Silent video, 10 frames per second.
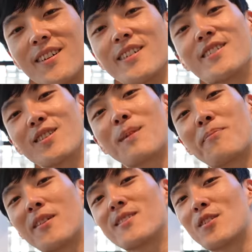It's just my
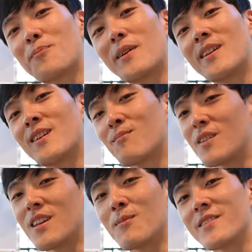personal opinion,
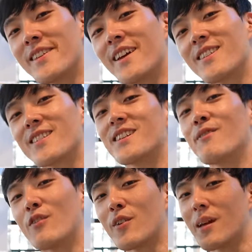but Demon Slayer doesn't
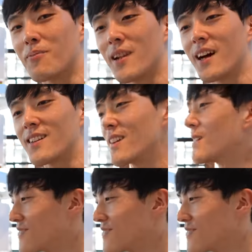have a great plot.